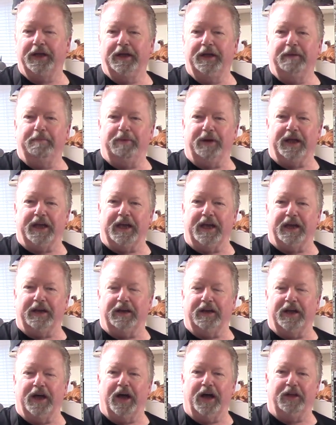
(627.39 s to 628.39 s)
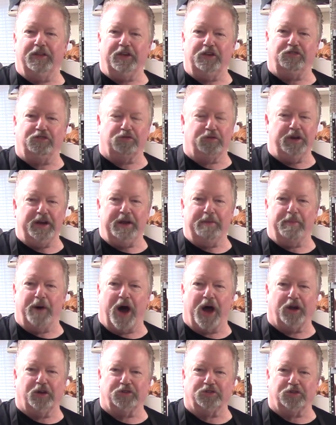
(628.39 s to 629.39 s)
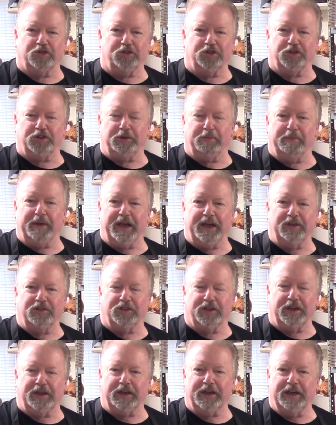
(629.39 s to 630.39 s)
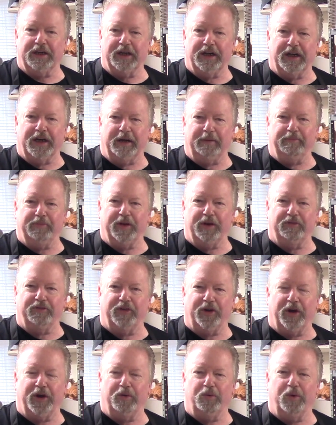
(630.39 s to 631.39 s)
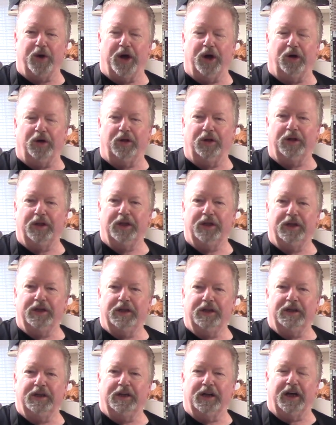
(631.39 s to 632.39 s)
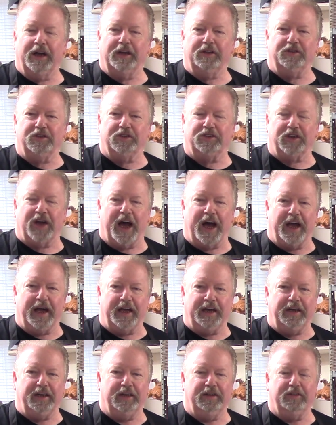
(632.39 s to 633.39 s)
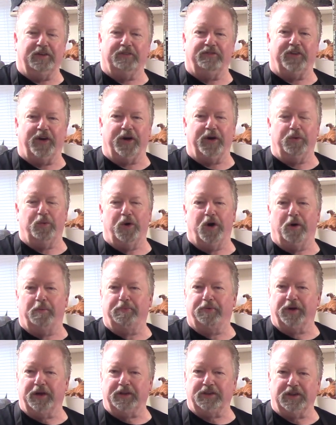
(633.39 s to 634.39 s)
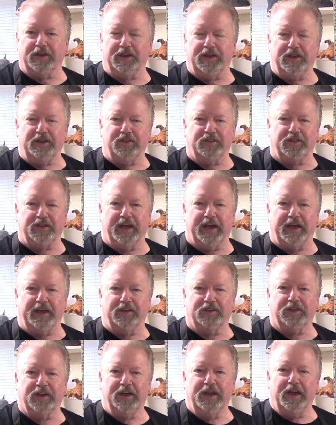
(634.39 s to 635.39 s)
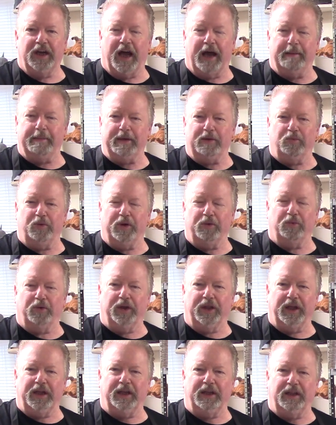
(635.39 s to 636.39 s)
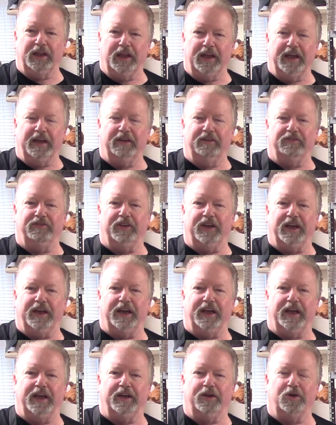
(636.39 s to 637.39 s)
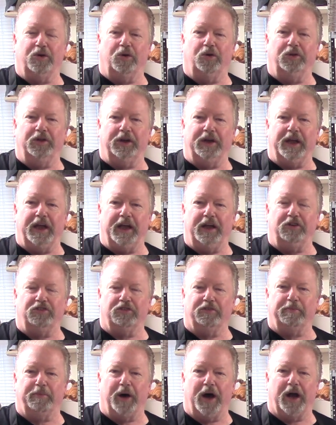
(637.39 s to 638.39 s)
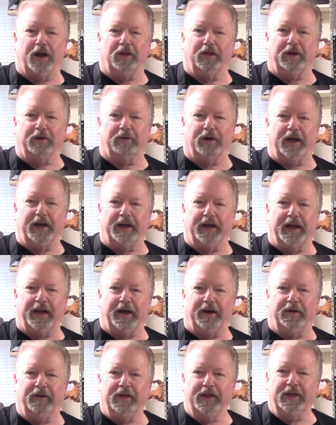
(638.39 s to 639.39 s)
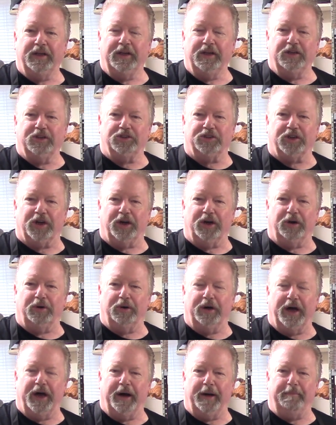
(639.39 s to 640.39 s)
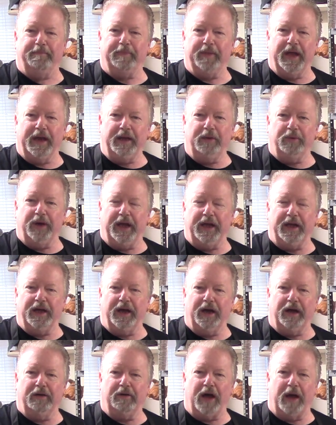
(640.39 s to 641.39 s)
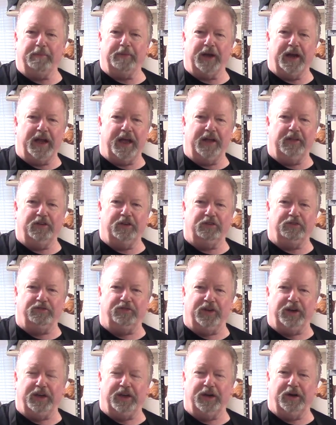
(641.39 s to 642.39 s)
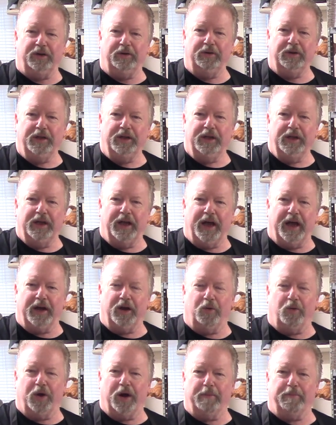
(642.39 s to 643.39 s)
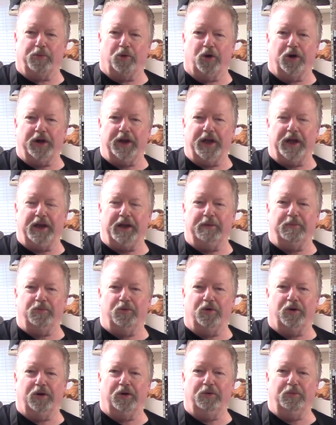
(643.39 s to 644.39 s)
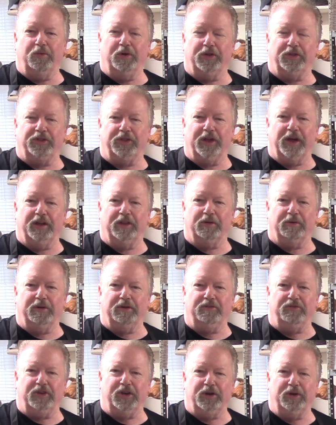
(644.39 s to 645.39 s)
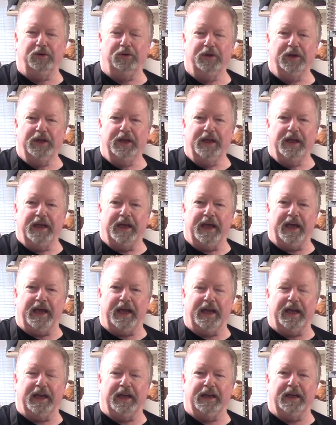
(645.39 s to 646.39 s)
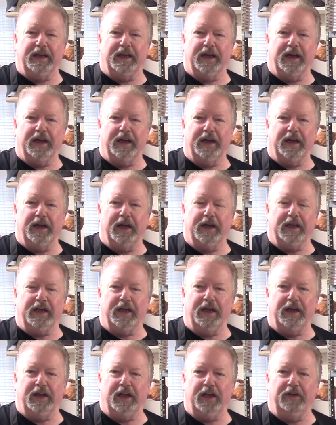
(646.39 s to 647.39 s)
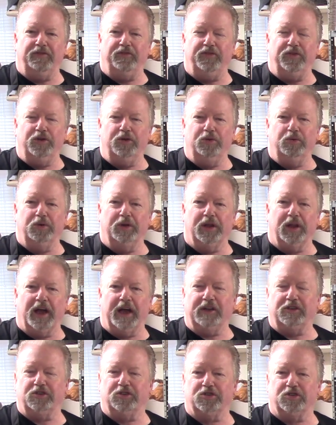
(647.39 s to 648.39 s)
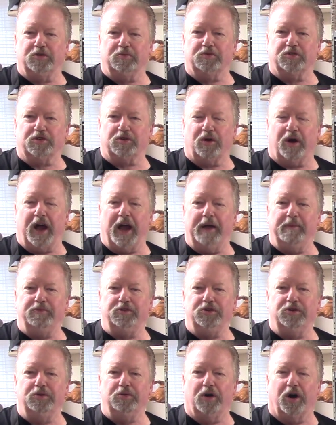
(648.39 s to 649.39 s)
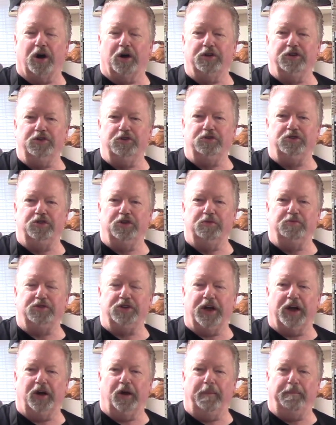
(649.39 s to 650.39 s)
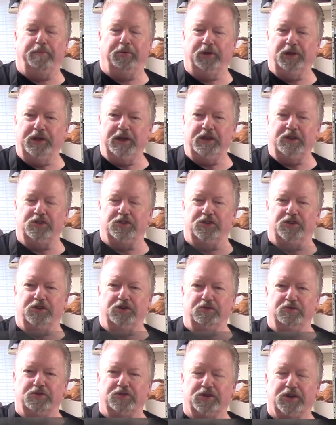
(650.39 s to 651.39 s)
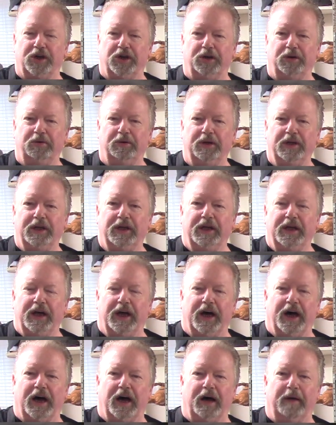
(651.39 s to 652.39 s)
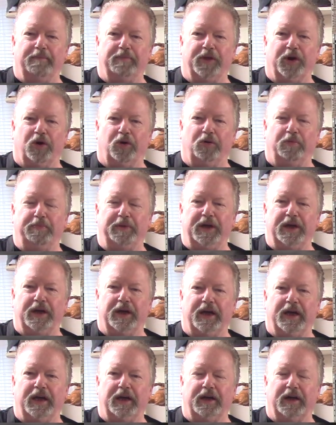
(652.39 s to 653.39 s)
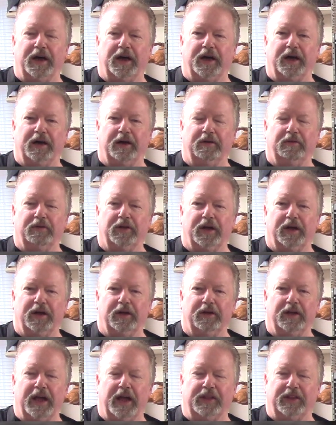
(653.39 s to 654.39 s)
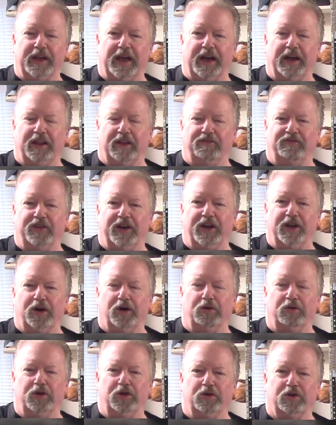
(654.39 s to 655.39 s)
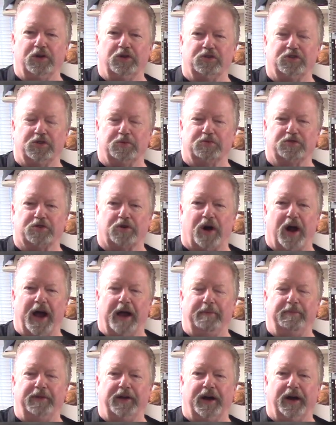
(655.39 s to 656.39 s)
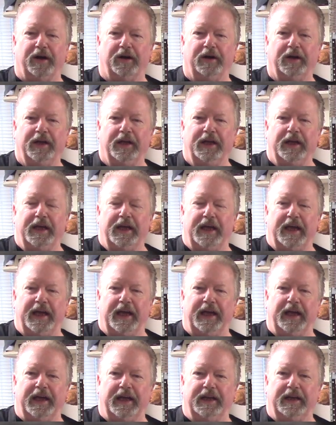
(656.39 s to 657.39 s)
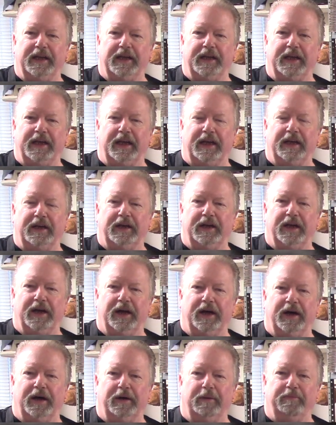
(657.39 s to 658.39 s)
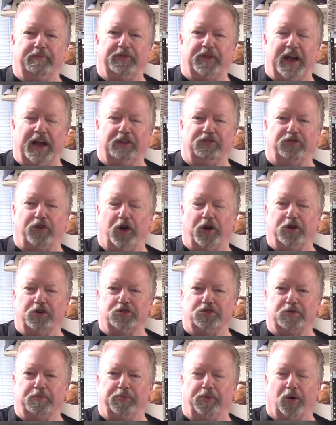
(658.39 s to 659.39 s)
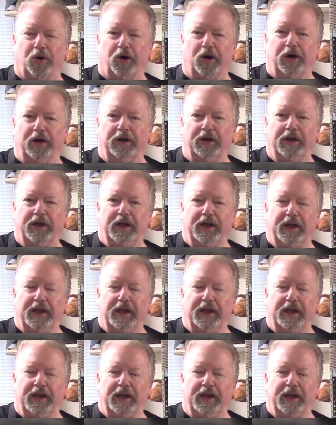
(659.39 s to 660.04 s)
But again, these 3D models are just amazing. They're very well designed. They're very well printed these days. I mean, we really live in a golden age of modeling right now. So anyway, I'm going to end this video. I don't want to bore you anymore with the review. And again, if you would like to subscribe to our YouTube channel, please do so. There will be at the end of the video, you can subscribe there. And again, thanks for all your support.